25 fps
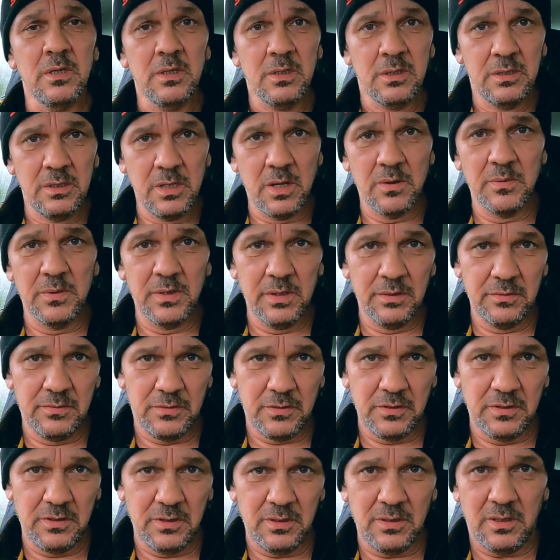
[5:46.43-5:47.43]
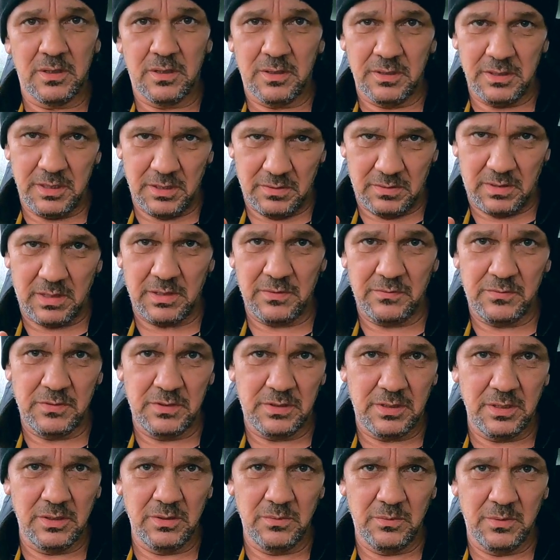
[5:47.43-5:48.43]
knowing that I don't have to
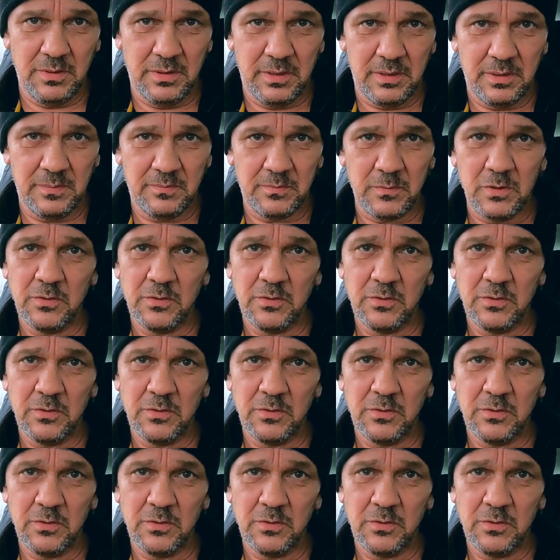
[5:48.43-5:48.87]
deal with it.